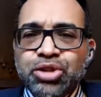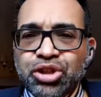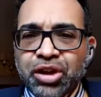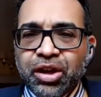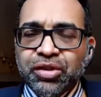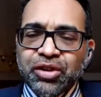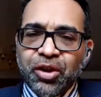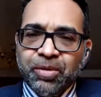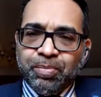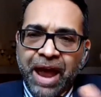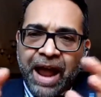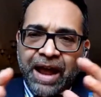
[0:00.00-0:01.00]
just go
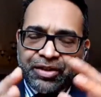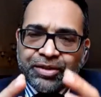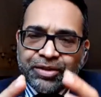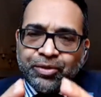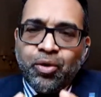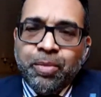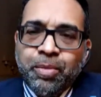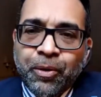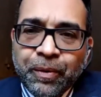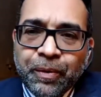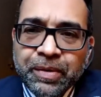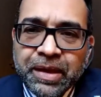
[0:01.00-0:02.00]
back to normal.
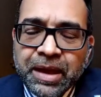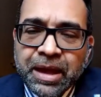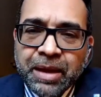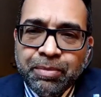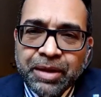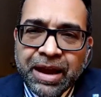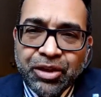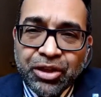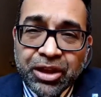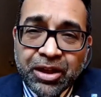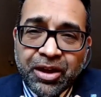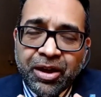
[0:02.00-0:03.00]
But
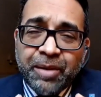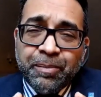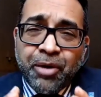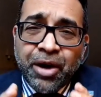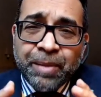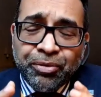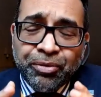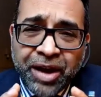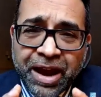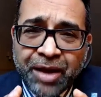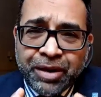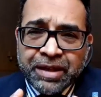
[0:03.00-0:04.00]
actually, my
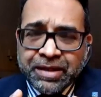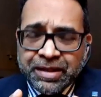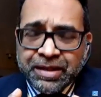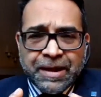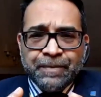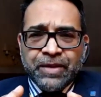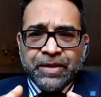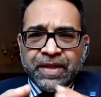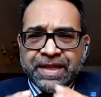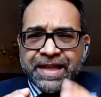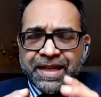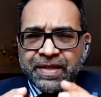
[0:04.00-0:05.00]
prayer is that
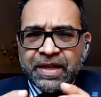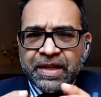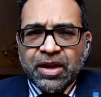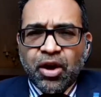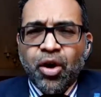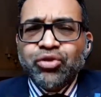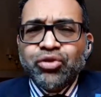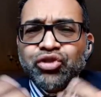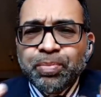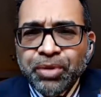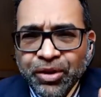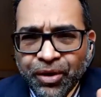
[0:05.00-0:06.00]
this
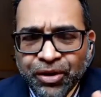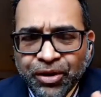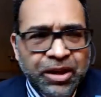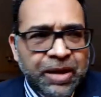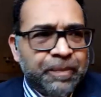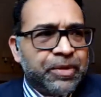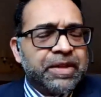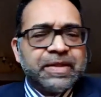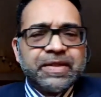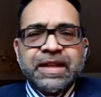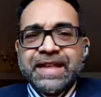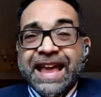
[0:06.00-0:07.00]
entrepreneurship,
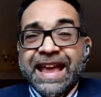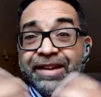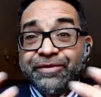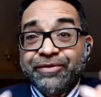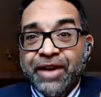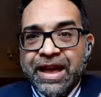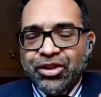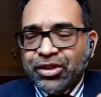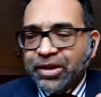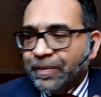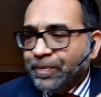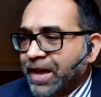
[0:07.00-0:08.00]
this
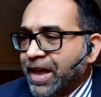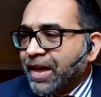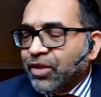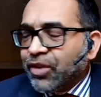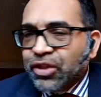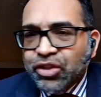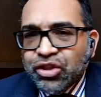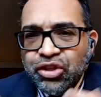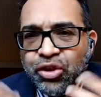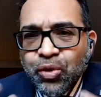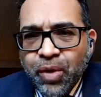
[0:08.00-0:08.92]
innovation, this new